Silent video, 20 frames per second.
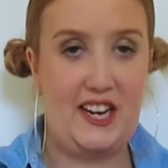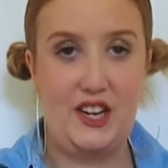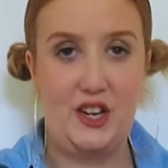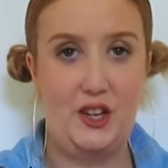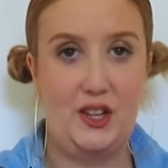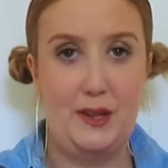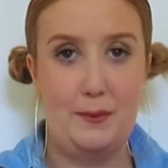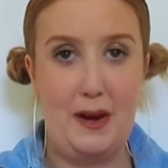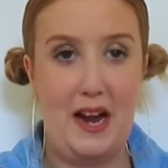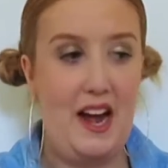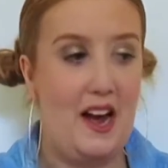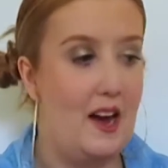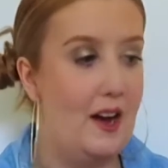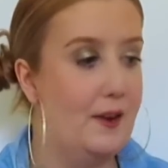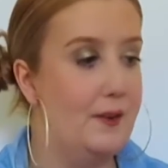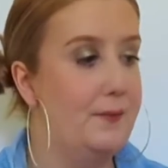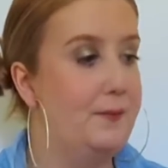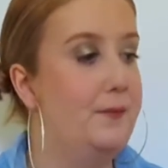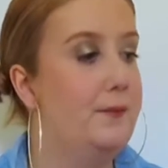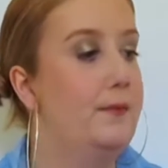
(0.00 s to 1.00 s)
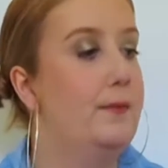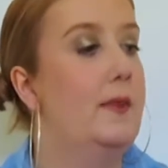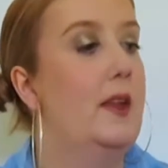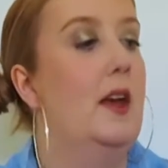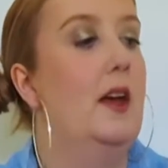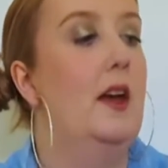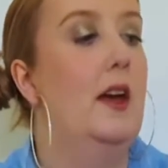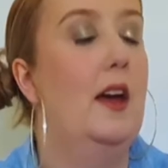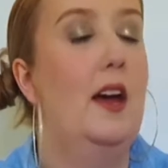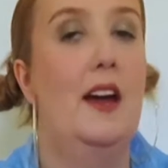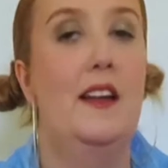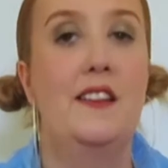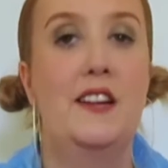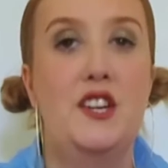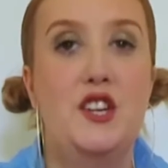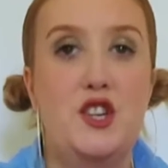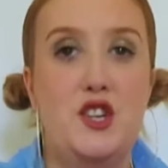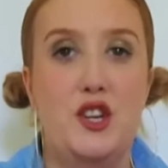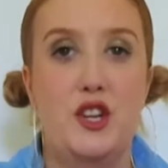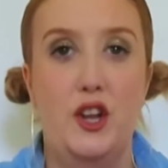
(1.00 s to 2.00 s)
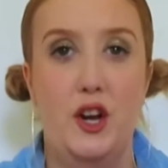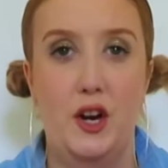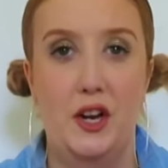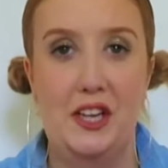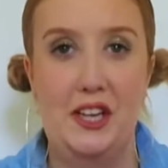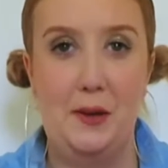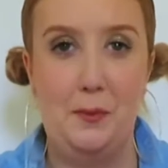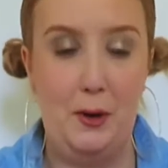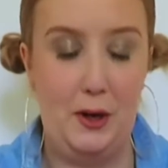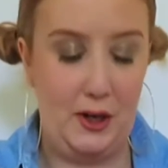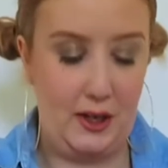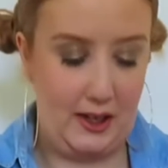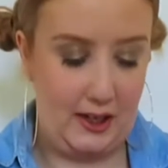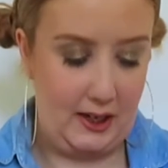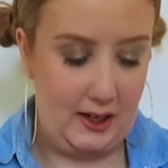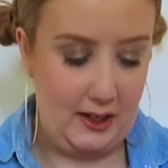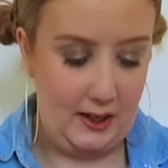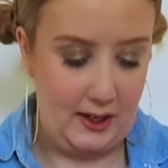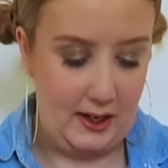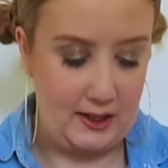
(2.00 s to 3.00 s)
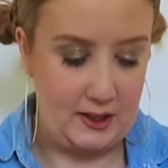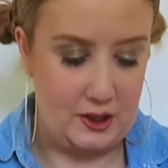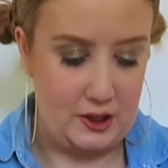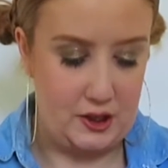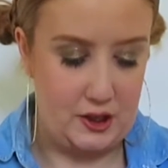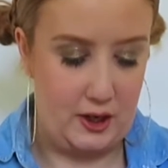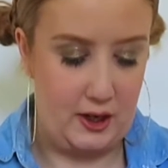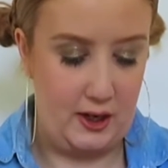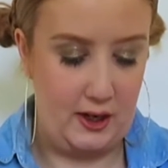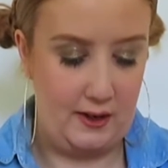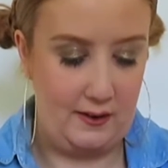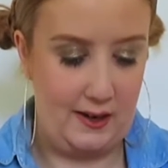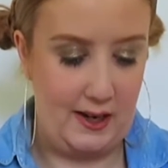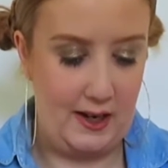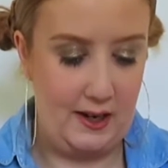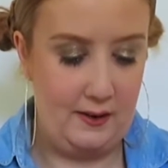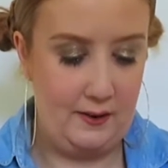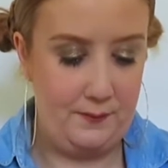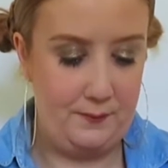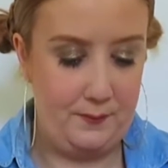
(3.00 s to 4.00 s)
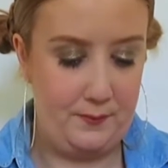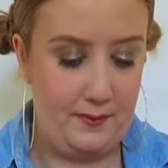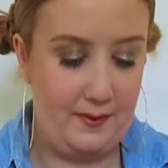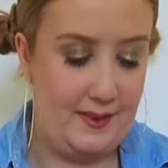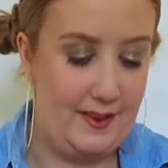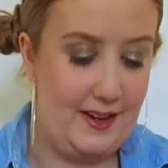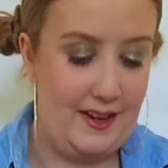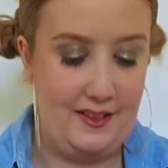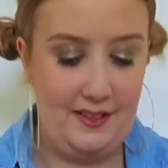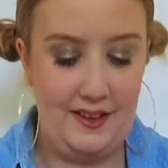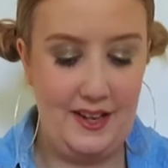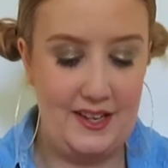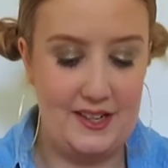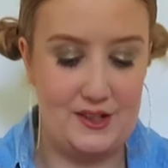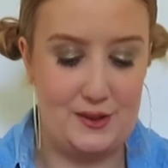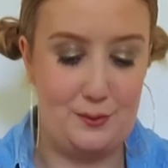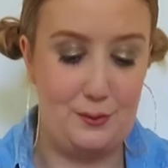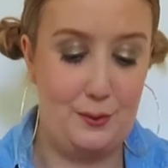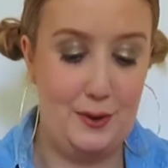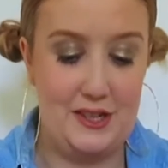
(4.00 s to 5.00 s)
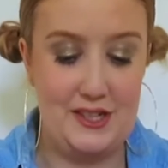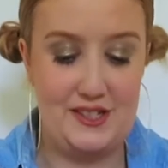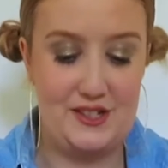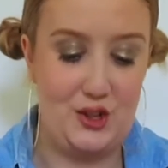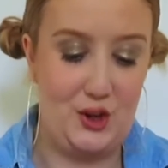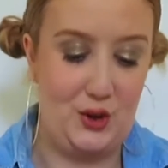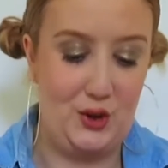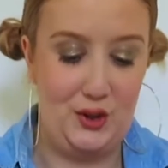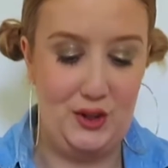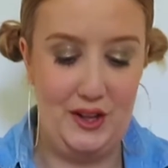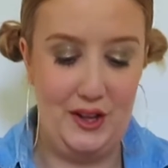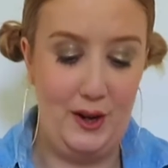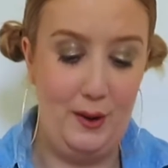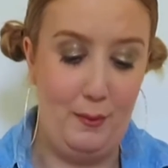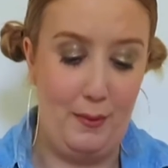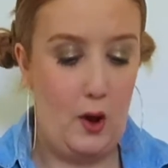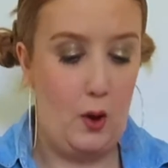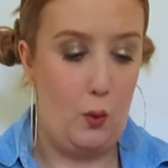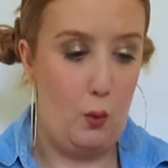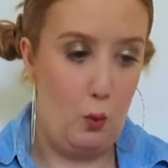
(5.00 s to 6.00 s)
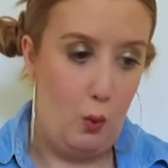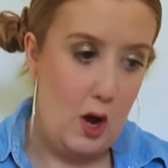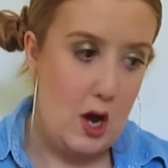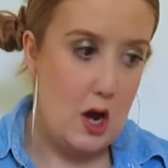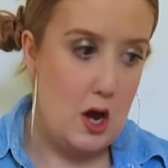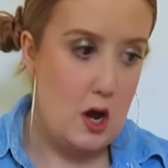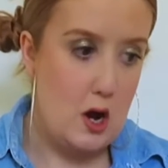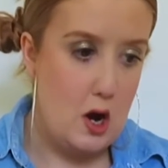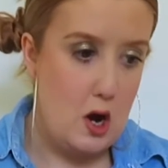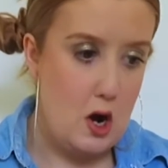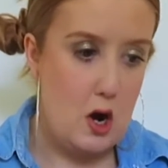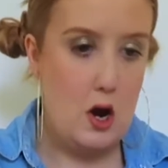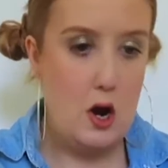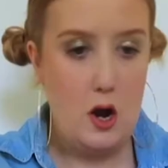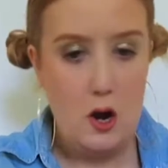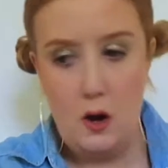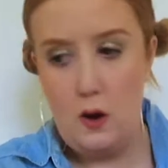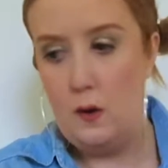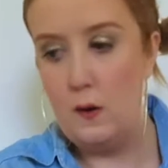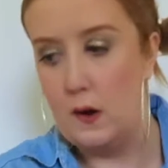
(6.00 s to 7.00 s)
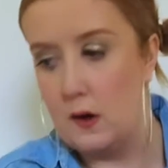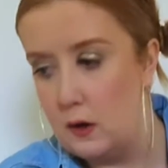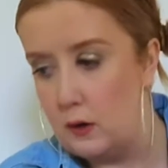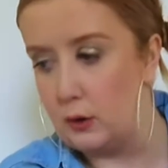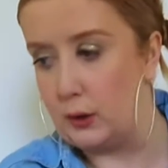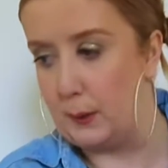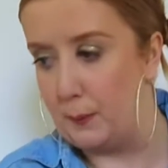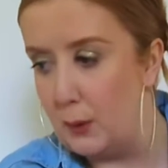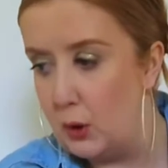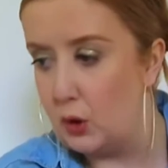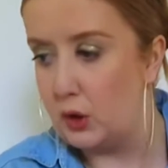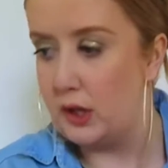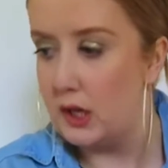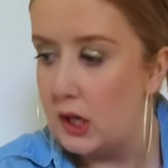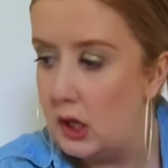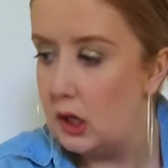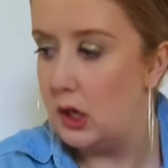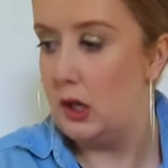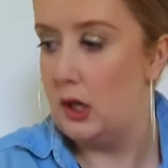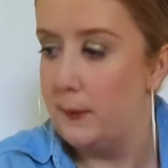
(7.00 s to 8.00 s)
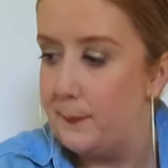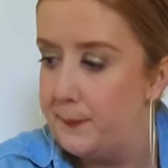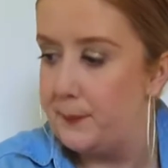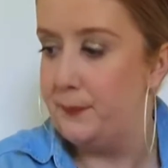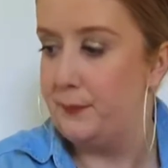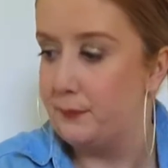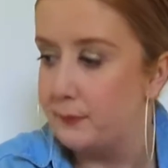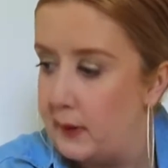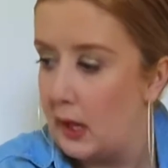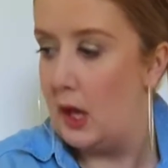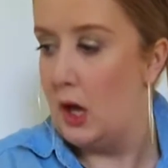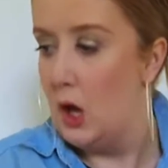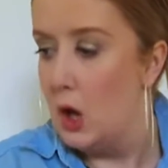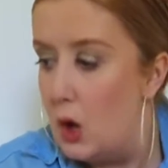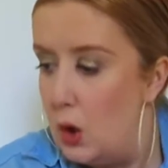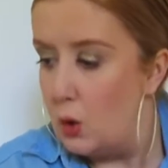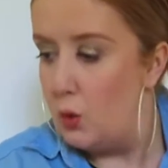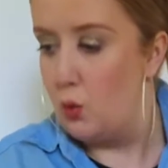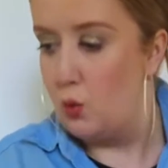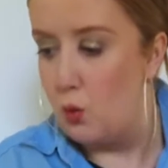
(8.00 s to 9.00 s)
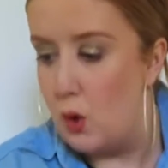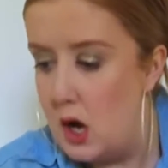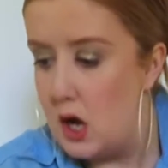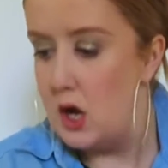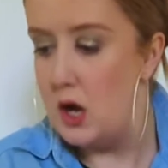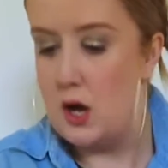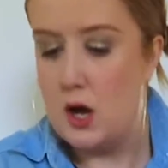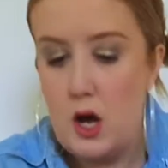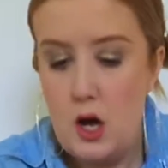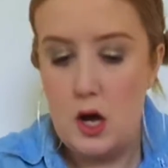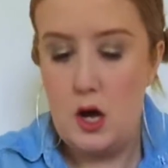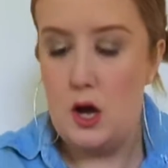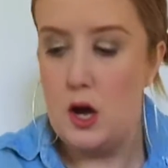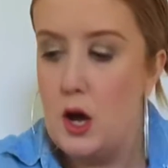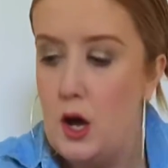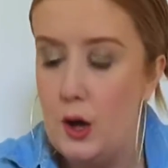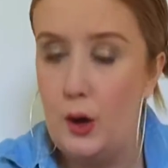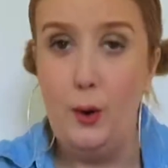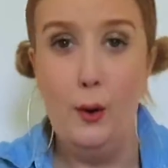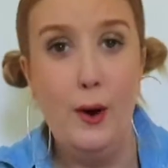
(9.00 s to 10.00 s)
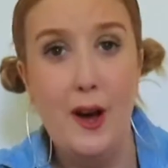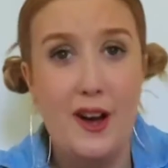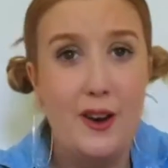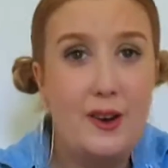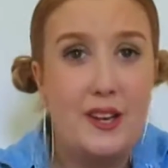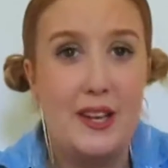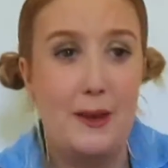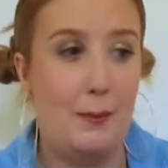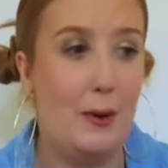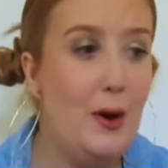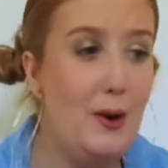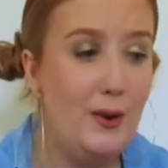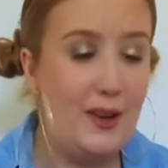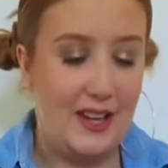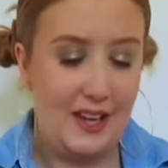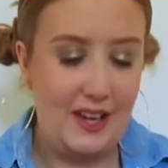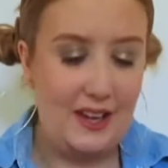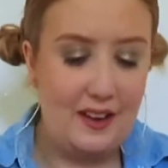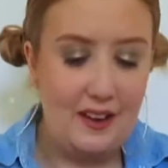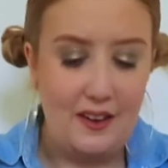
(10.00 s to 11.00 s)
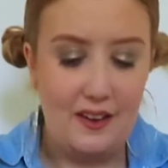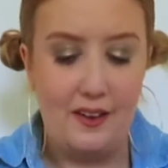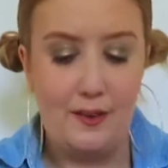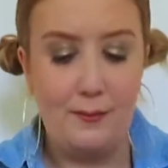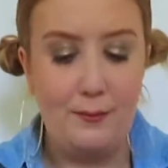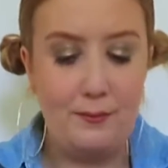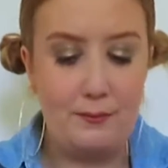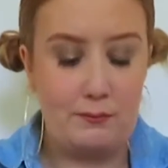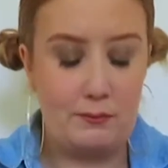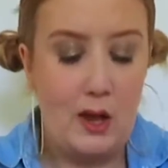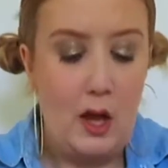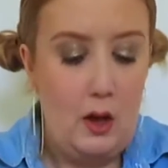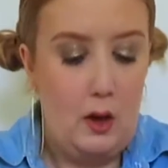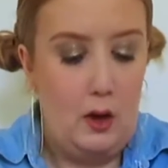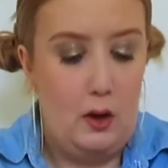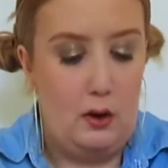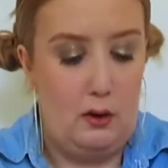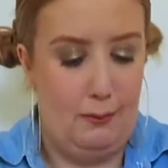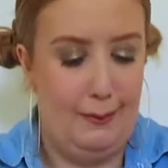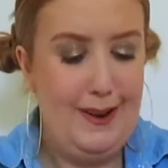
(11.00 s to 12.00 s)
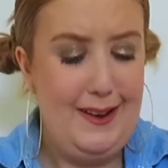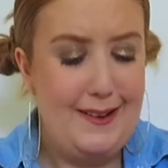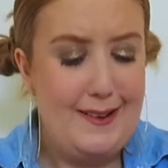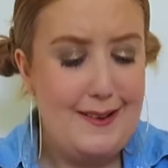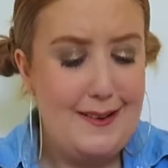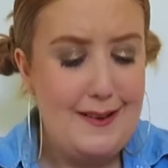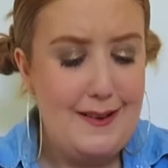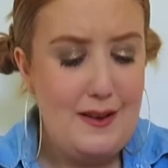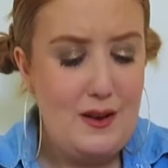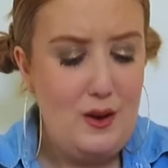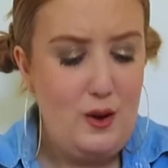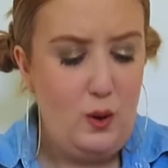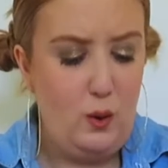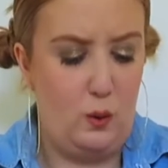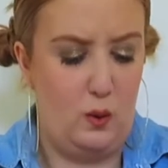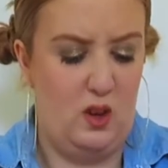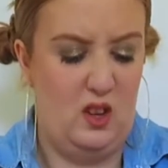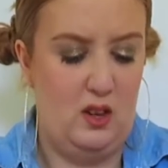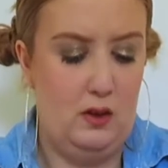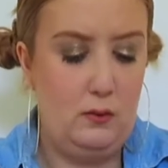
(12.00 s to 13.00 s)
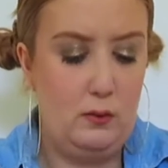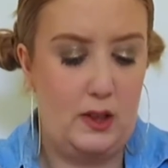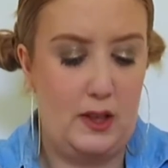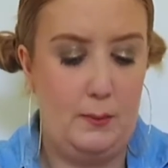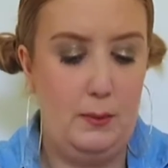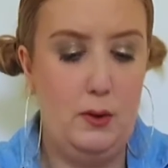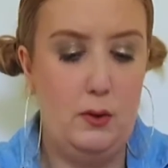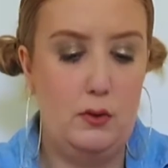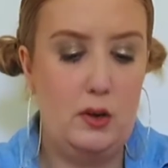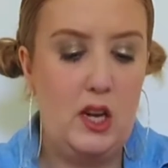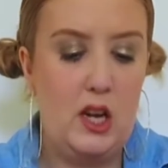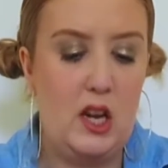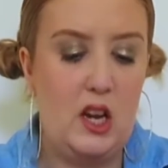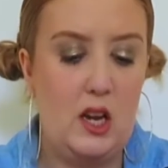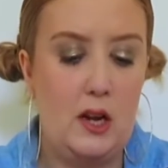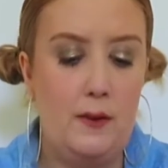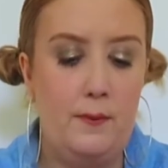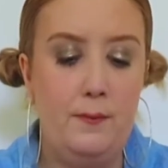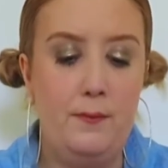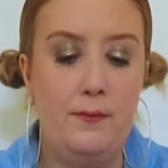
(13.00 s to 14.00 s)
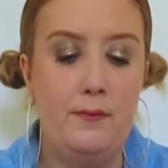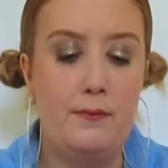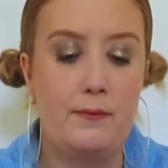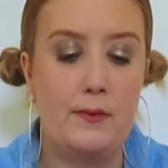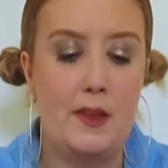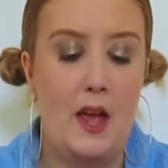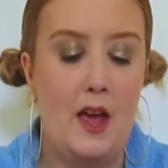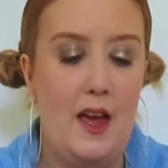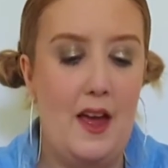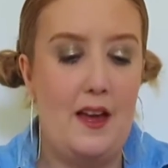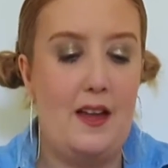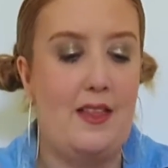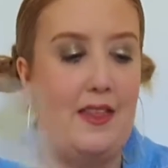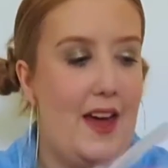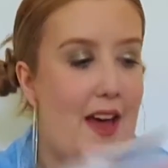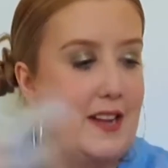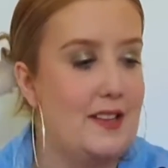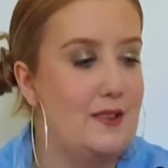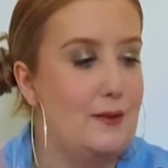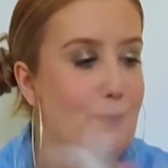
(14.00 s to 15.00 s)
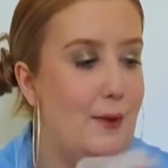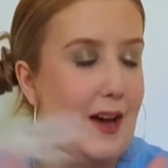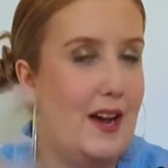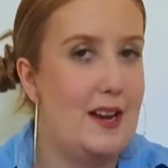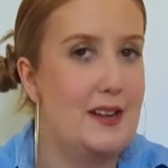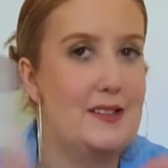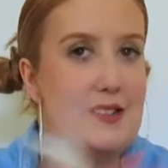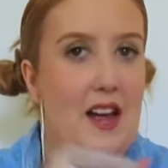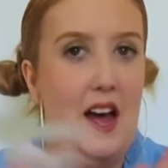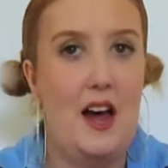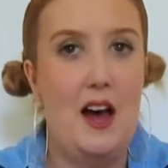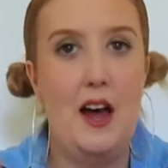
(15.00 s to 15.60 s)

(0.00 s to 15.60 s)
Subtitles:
it all about. And then you do the hokey pokey and you turn around, and that is what it's all about. Whoa, hokey pokey. Whoa, hokey pokey. Whoa, hokey pokey. That's what it's all